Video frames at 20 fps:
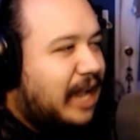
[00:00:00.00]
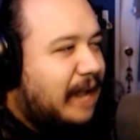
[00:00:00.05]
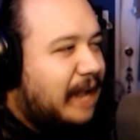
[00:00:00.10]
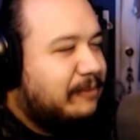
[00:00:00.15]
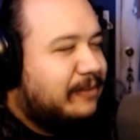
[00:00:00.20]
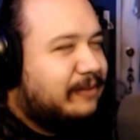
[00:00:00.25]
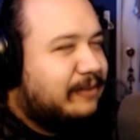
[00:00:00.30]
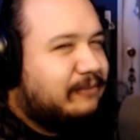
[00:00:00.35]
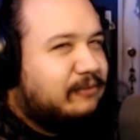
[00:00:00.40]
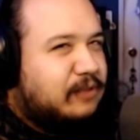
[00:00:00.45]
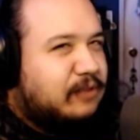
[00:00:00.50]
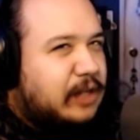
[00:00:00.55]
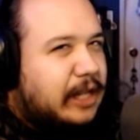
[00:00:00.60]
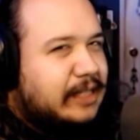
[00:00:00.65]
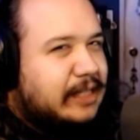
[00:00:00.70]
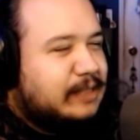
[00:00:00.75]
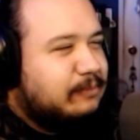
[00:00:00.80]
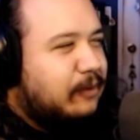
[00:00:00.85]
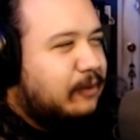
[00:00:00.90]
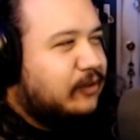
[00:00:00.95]
I'm
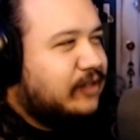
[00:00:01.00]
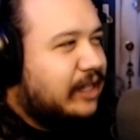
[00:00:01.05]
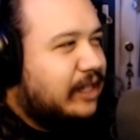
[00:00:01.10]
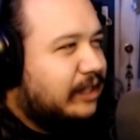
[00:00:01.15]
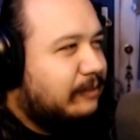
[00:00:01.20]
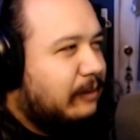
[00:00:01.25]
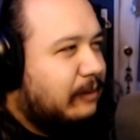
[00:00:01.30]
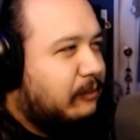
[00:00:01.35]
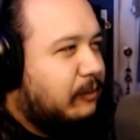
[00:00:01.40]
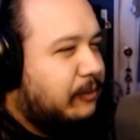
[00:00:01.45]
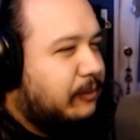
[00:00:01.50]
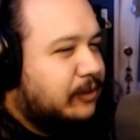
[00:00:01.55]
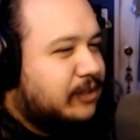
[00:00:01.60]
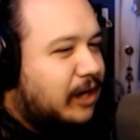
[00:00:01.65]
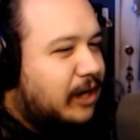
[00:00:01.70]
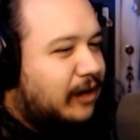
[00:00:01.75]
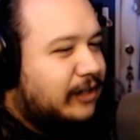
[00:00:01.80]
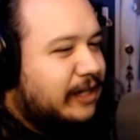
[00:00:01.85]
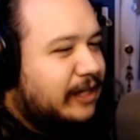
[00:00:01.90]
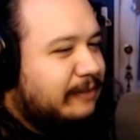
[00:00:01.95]
it's most likely about what we're
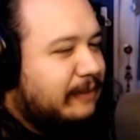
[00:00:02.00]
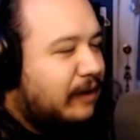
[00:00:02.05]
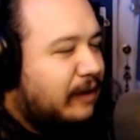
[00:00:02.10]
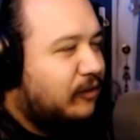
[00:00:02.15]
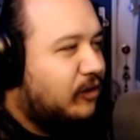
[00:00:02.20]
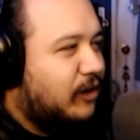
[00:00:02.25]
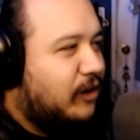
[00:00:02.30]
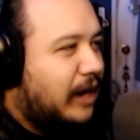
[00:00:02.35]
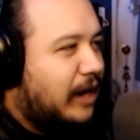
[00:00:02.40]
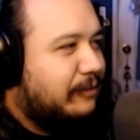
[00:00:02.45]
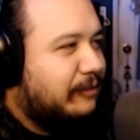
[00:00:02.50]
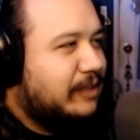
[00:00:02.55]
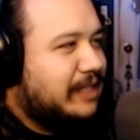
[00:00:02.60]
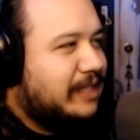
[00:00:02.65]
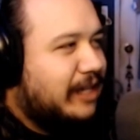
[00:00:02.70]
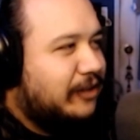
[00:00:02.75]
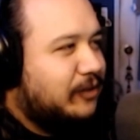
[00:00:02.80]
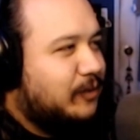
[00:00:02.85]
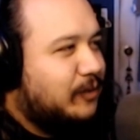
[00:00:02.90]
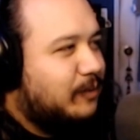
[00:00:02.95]
talking about, or I would
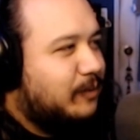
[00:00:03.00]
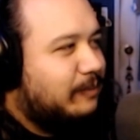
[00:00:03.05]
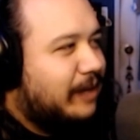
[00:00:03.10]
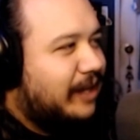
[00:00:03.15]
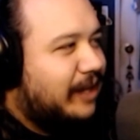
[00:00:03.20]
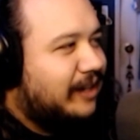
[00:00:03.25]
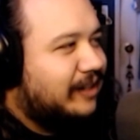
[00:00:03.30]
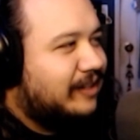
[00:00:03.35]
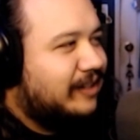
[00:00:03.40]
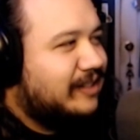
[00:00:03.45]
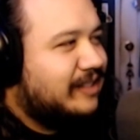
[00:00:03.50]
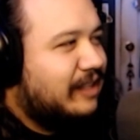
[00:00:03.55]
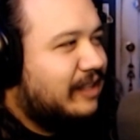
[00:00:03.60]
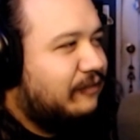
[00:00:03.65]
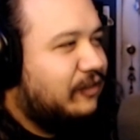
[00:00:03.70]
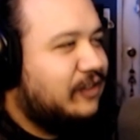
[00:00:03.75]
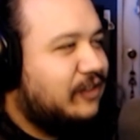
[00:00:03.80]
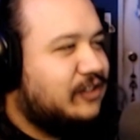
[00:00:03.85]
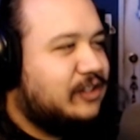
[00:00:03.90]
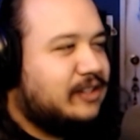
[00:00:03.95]
tell you about it because
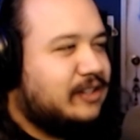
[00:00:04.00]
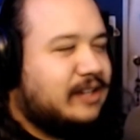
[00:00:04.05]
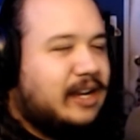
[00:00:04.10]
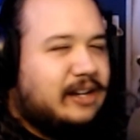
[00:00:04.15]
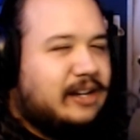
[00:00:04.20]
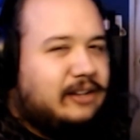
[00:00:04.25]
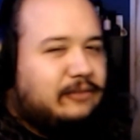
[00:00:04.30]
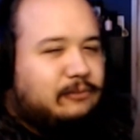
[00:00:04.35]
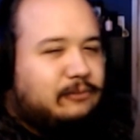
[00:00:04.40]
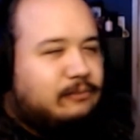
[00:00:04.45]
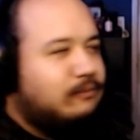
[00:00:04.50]
that feels just kind of